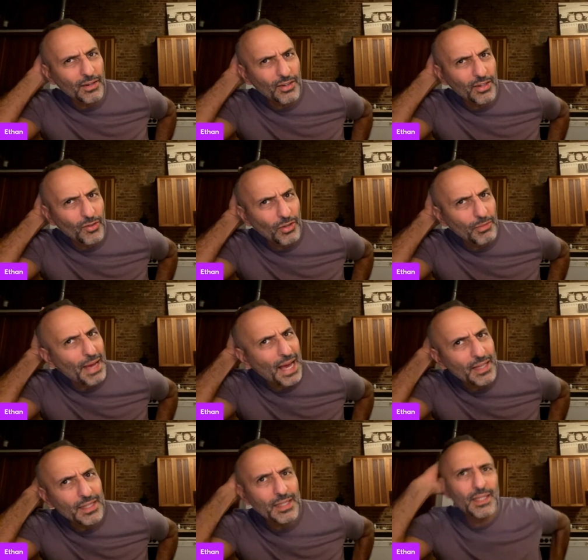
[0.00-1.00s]
Aren't all
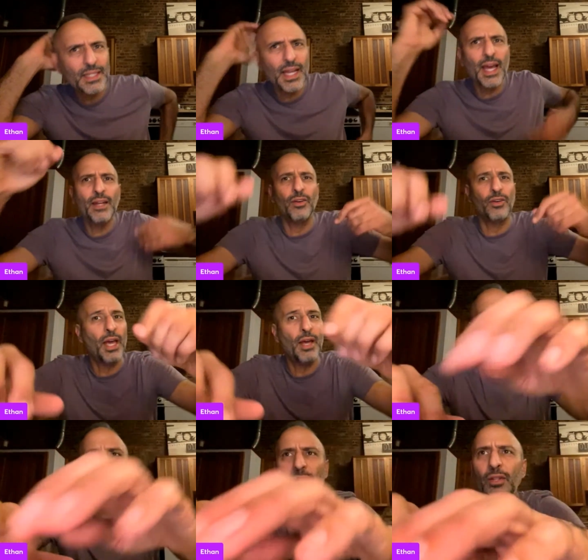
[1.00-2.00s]
ballads sad? Okay,
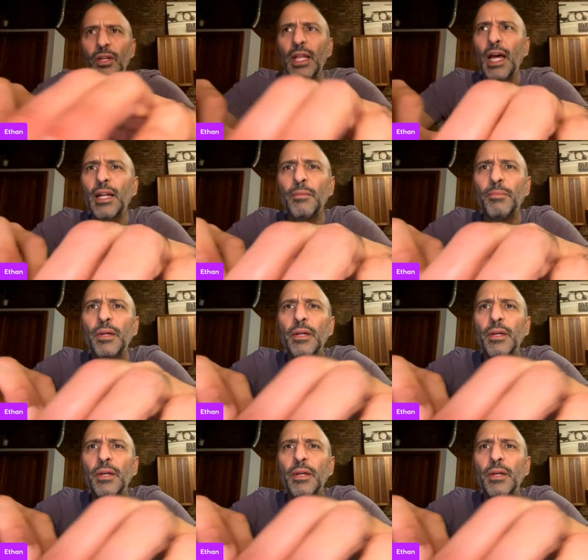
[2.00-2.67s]
we got to look that up.